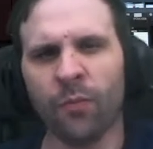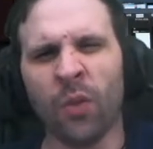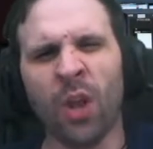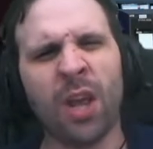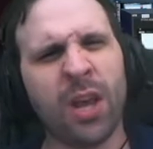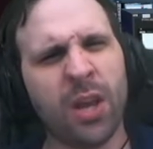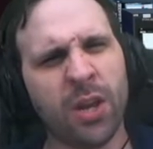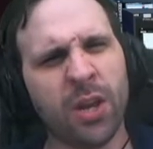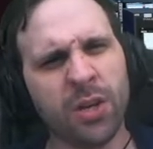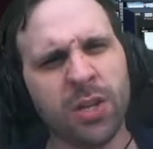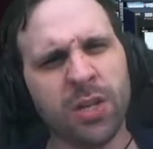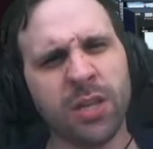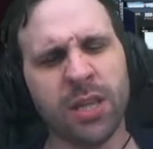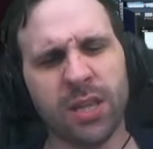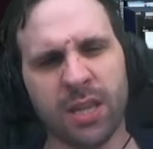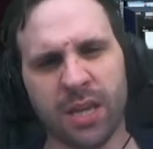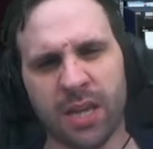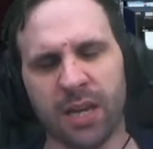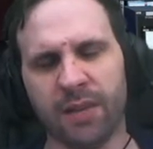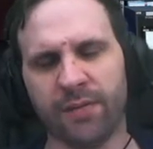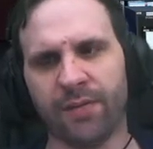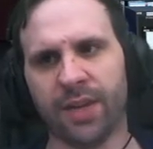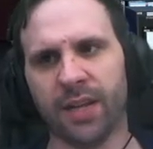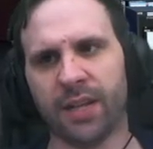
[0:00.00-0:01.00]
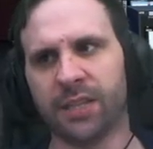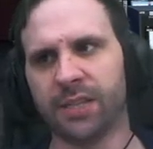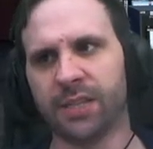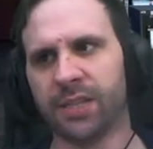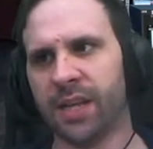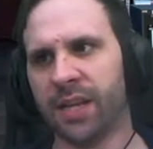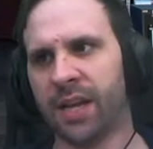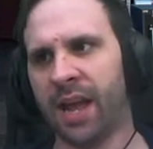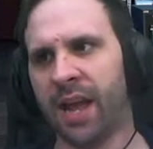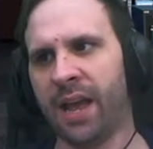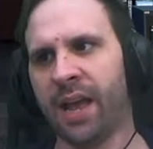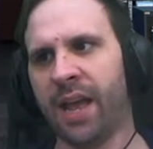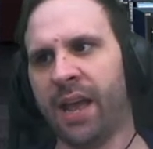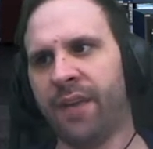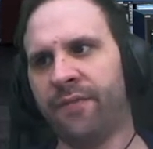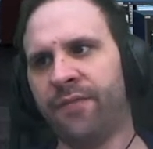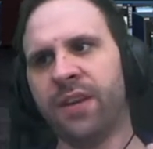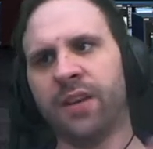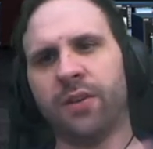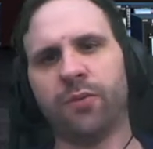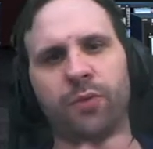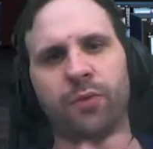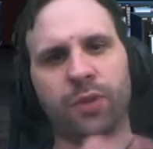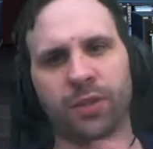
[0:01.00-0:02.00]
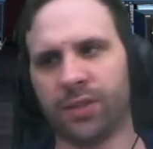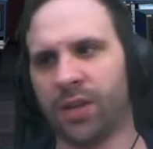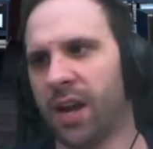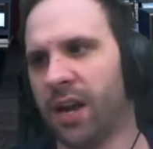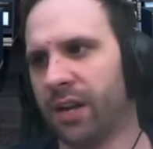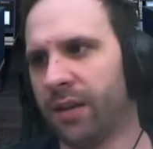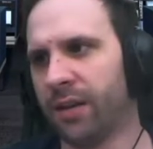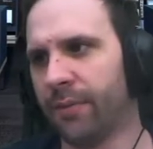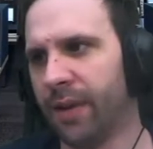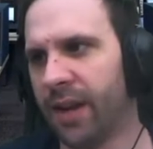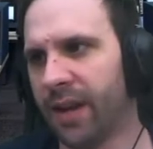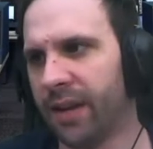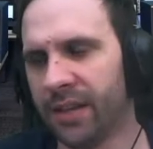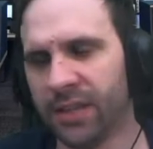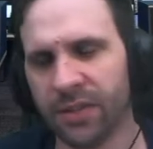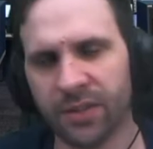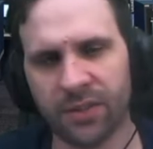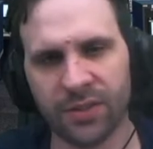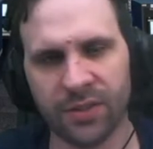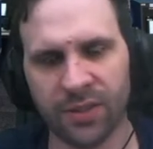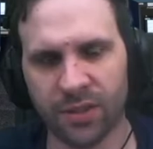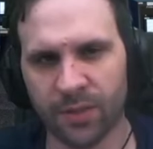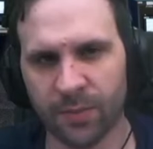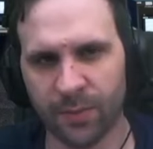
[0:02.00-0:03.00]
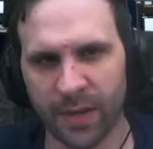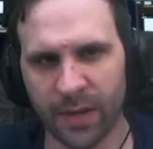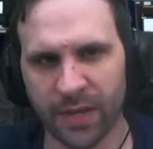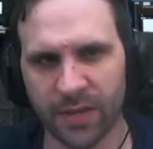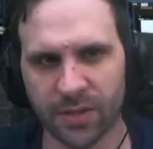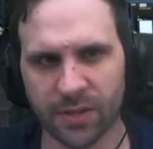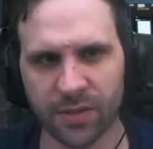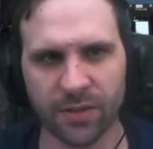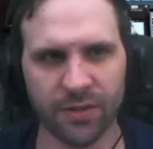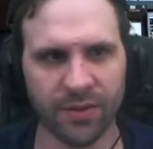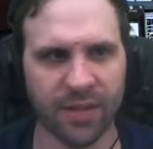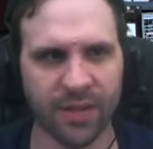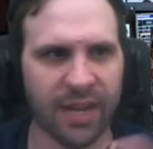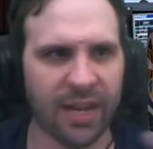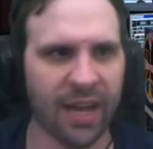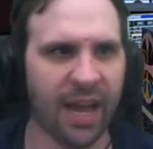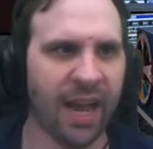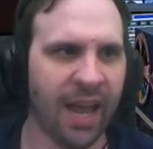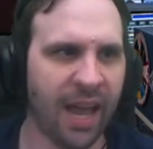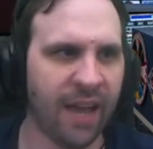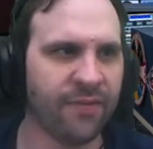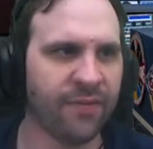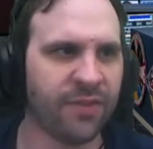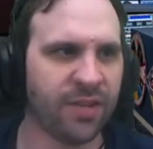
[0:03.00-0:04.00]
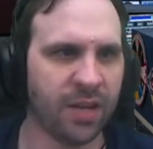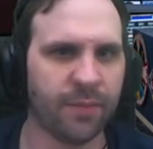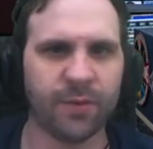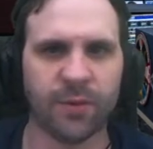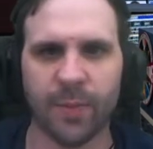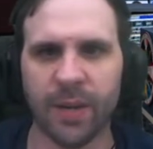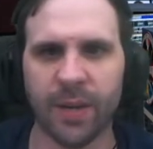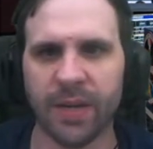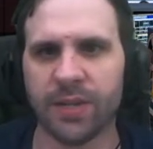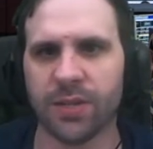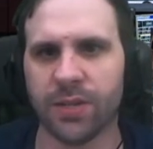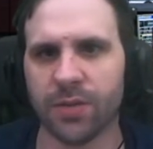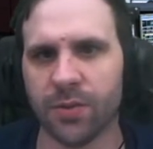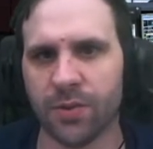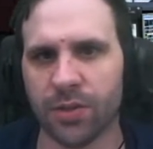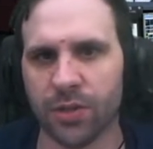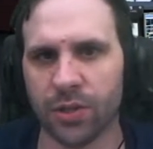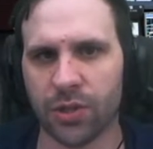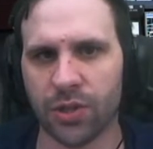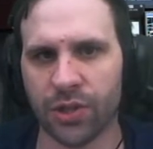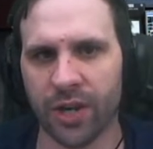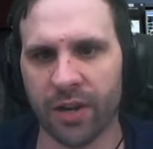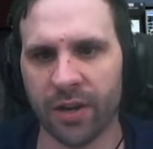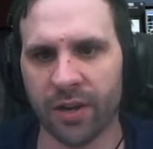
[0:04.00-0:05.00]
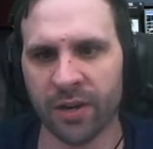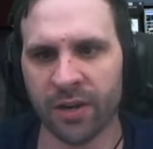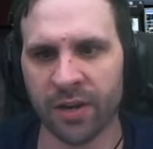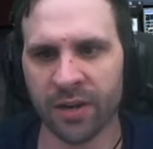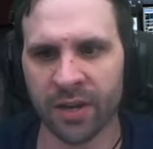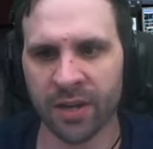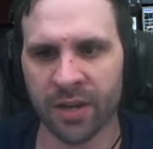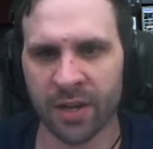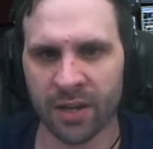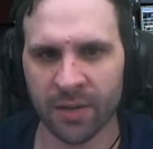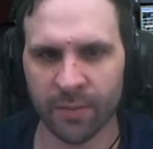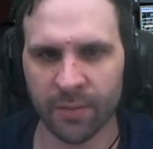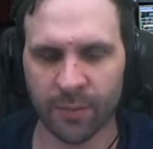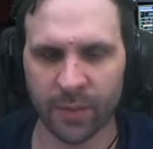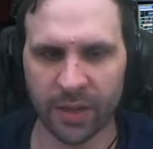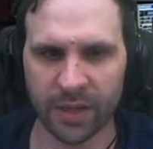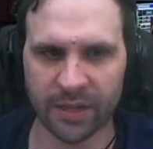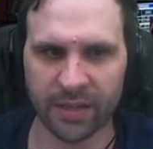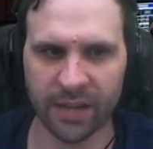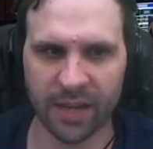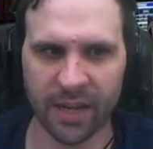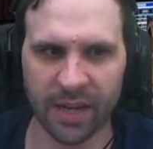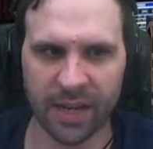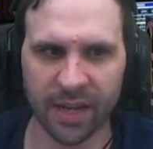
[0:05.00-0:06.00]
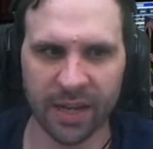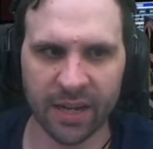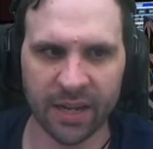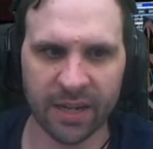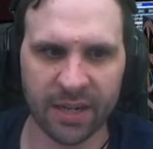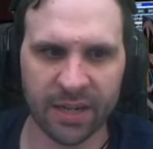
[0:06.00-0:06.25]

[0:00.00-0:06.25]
here's the thing, fellas, and I, I figure we'll talk about it. It's space news. Like, I have some space news to share, but uh,